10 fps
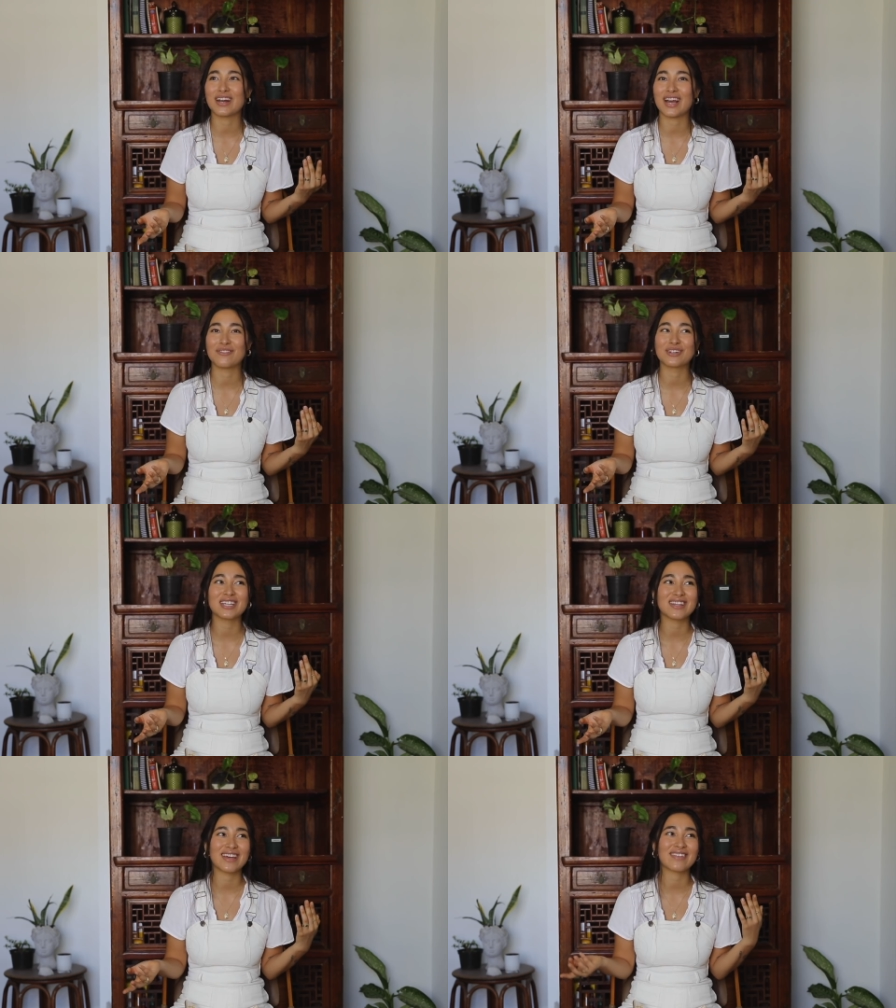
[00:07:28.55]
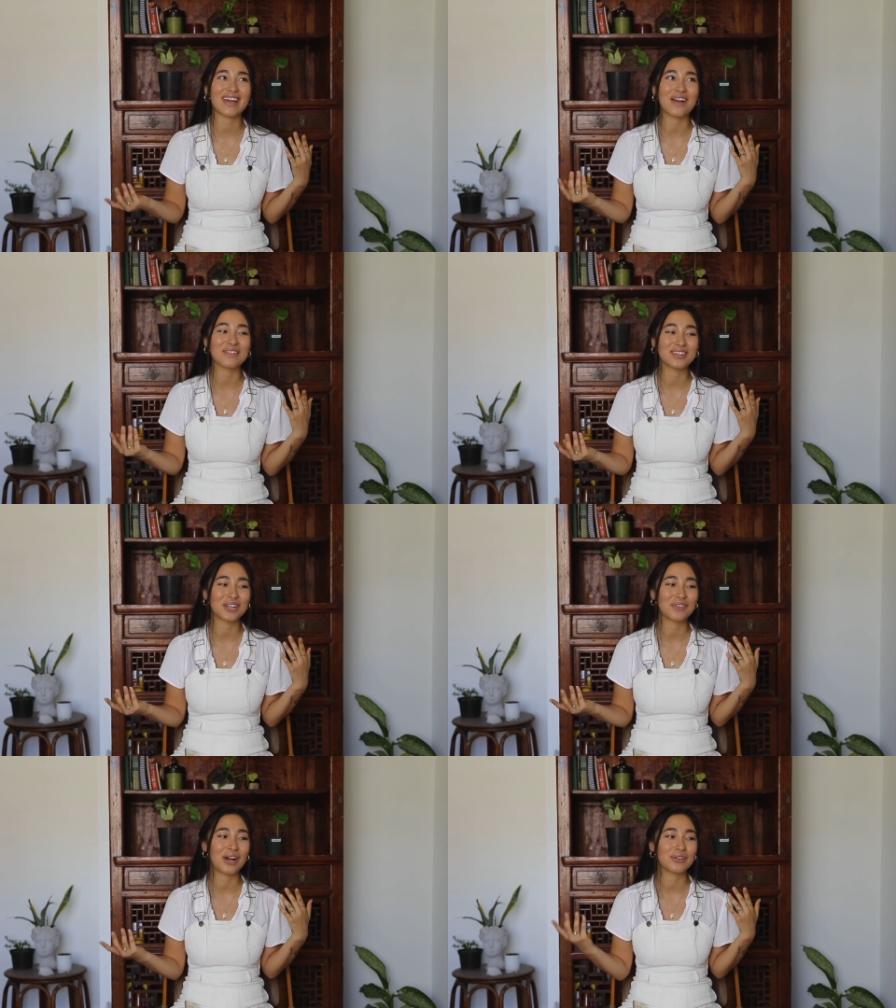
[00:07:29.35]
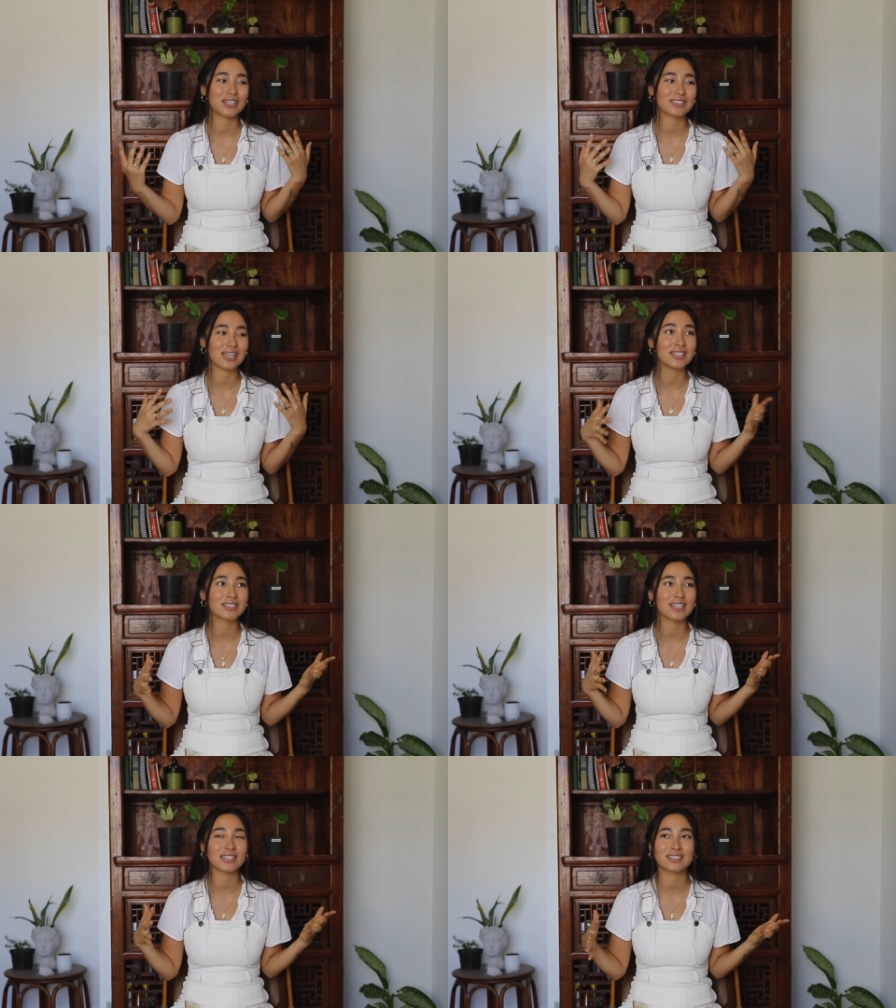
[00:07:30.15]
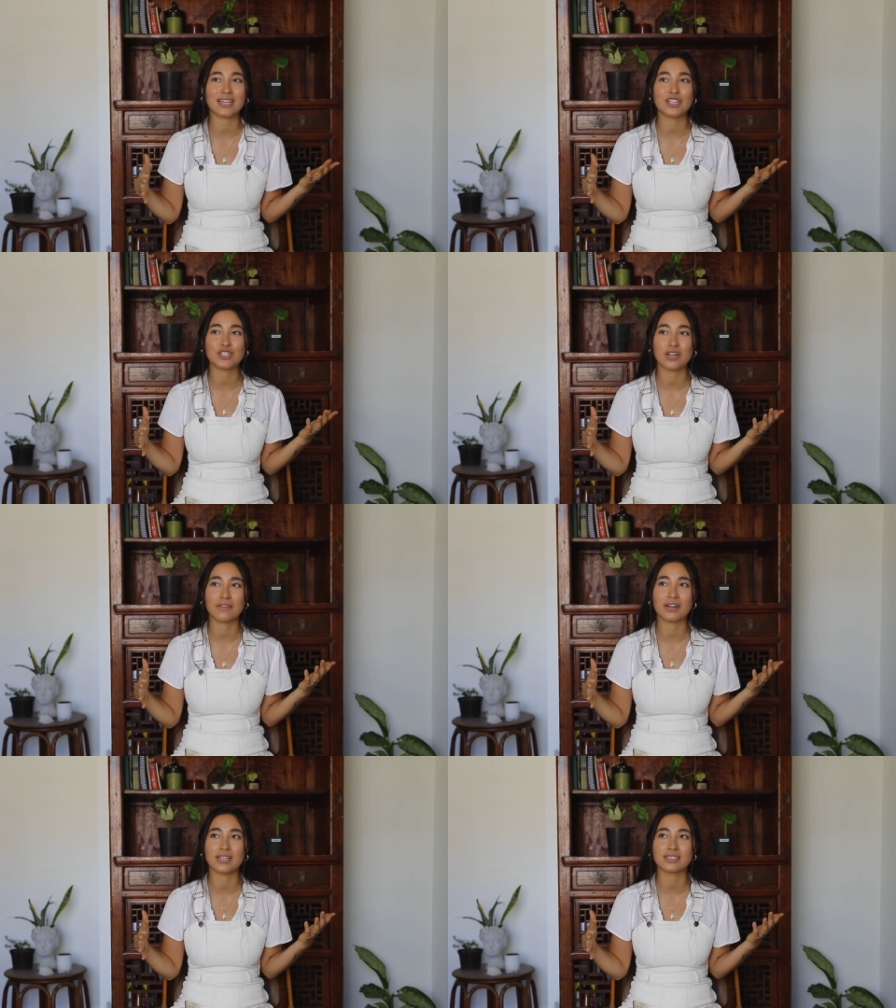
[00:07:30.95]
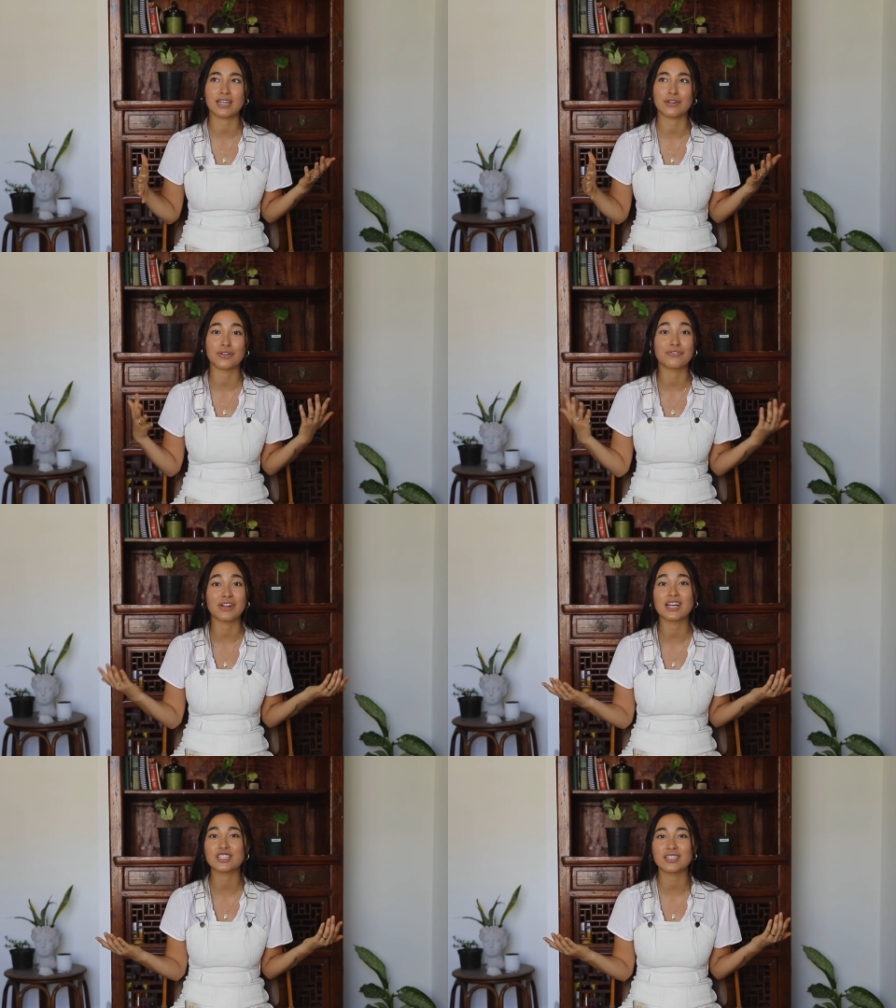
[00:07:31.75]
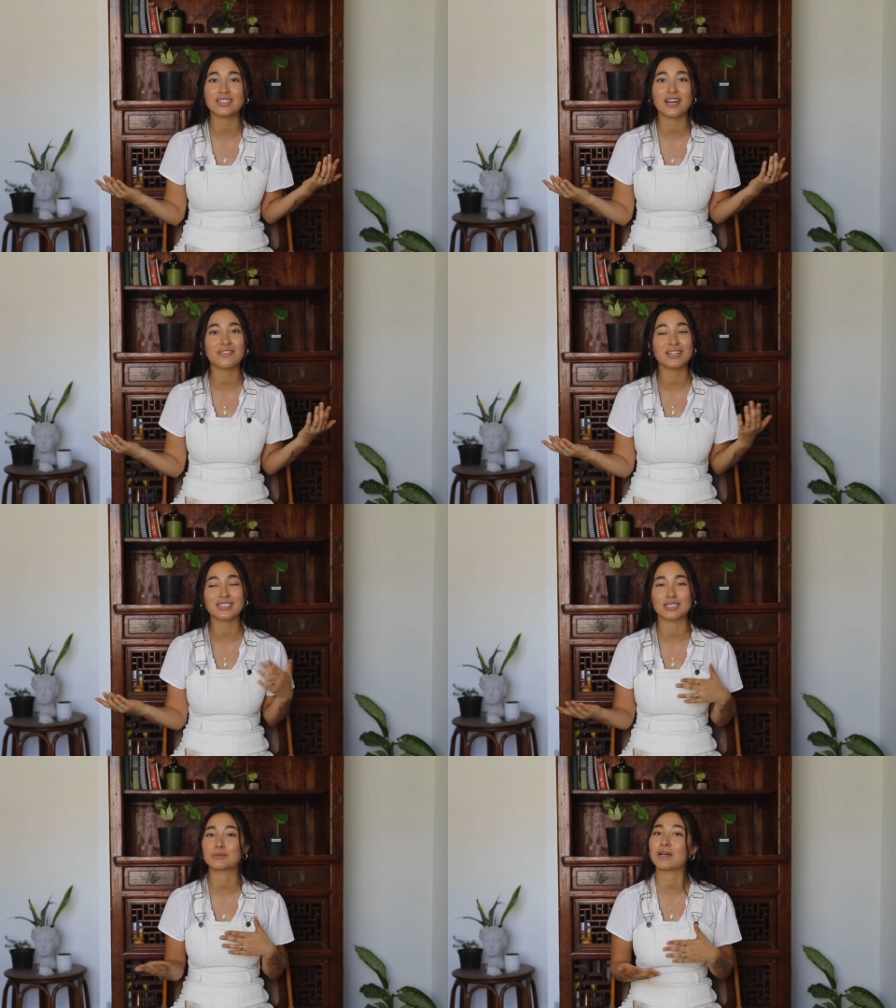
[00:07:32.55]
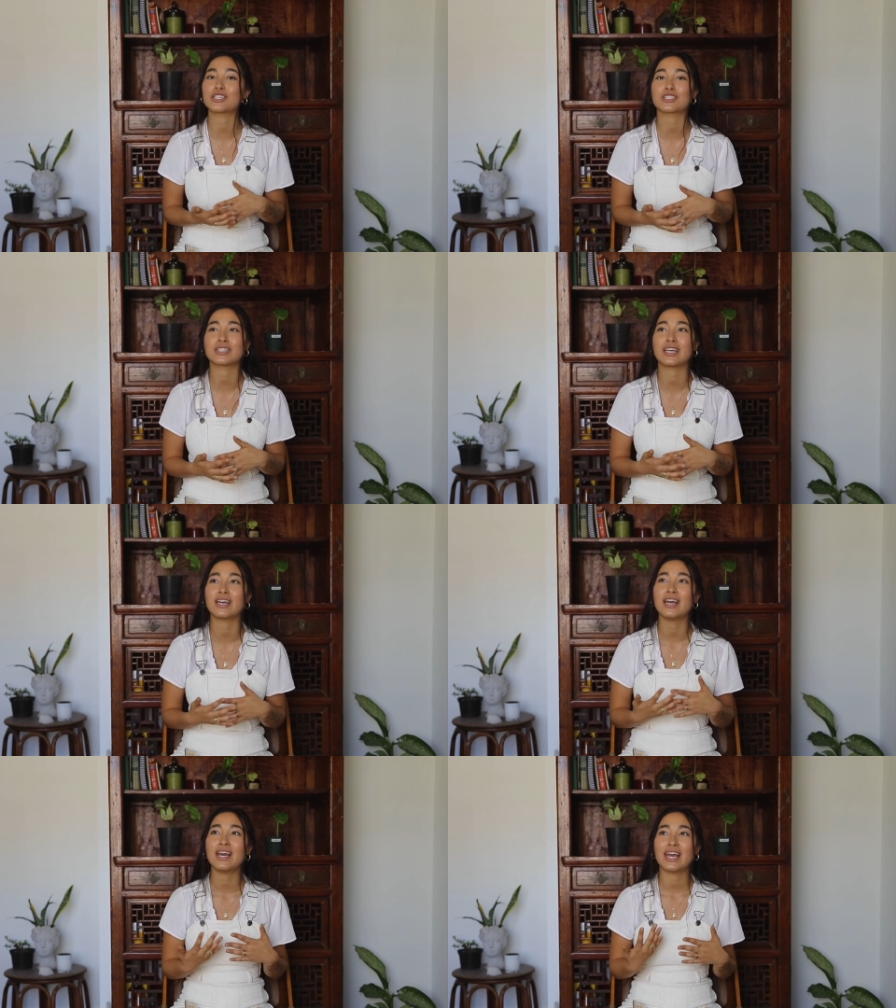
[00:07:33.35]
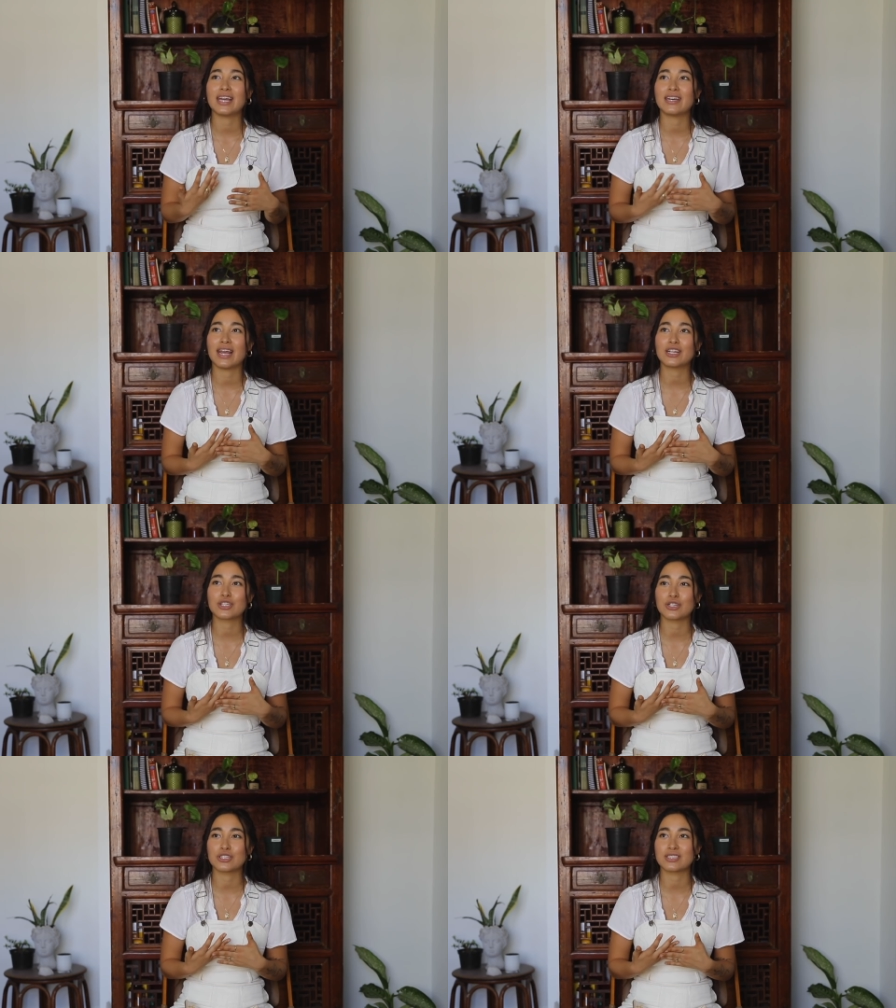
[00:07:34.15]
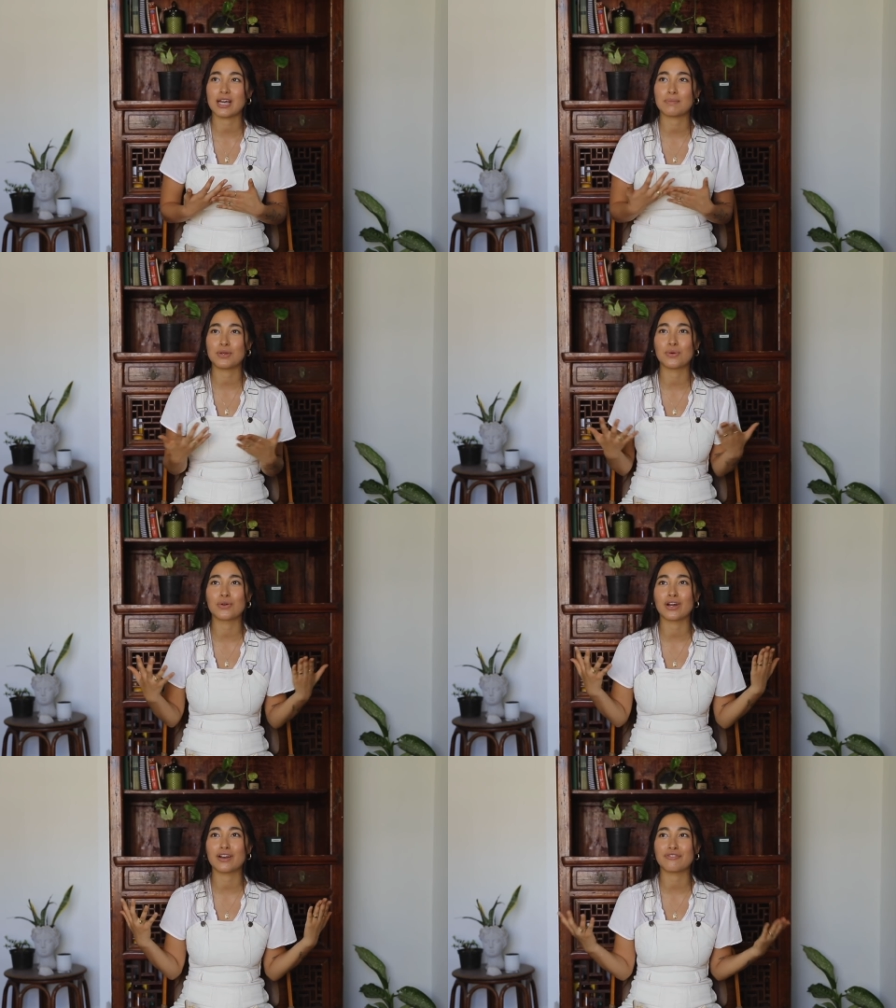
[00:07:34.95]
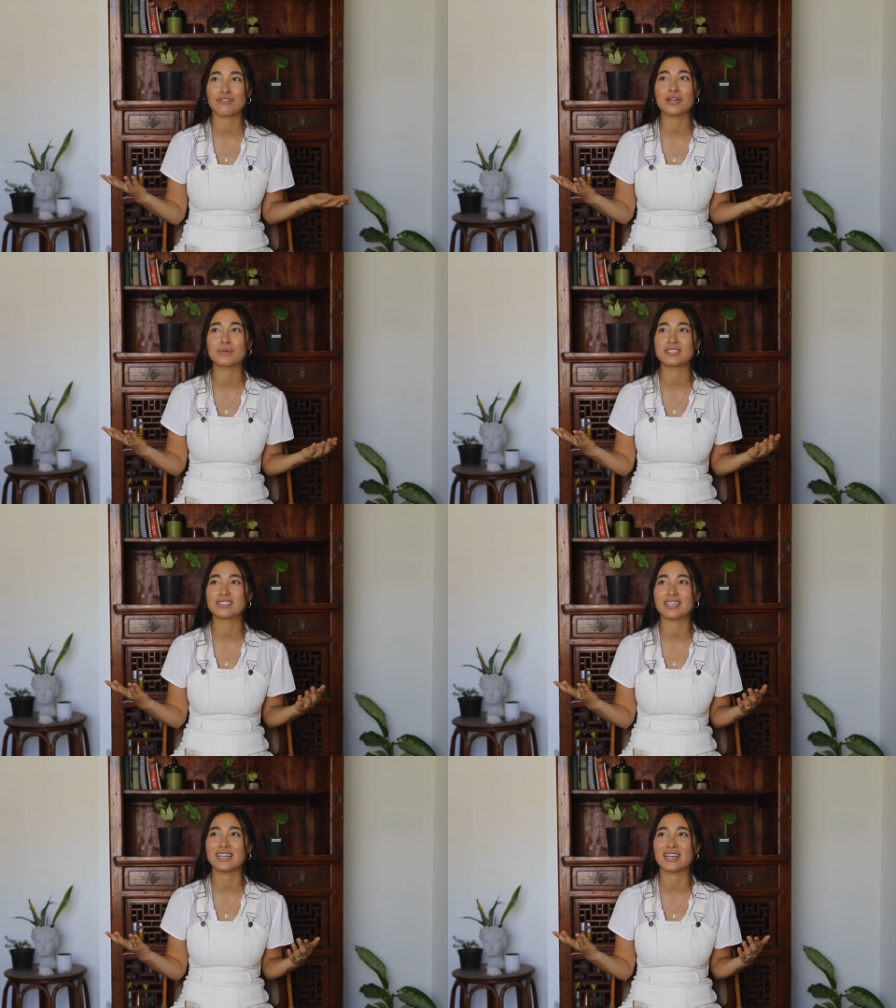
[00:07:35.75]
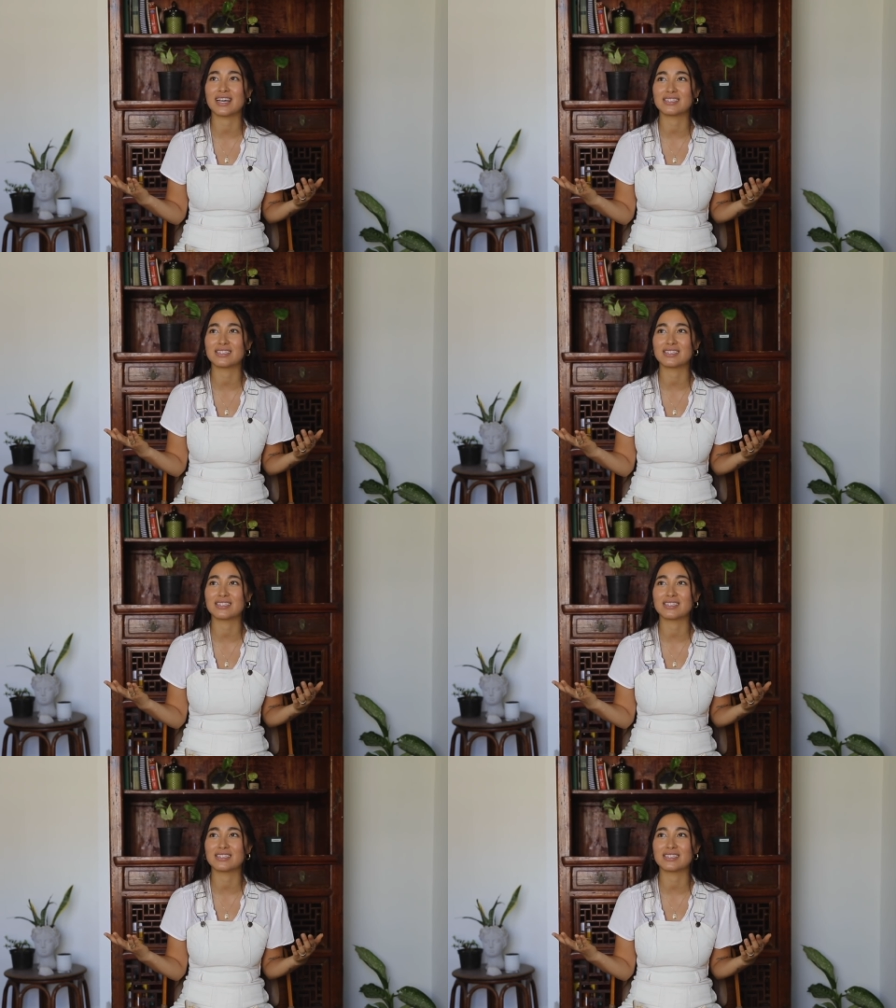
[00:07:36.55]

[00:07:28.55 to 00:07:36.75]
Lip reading: And I really think that everything around us is an extension of us and a reflection of us, especially in nature, just that pure frequency.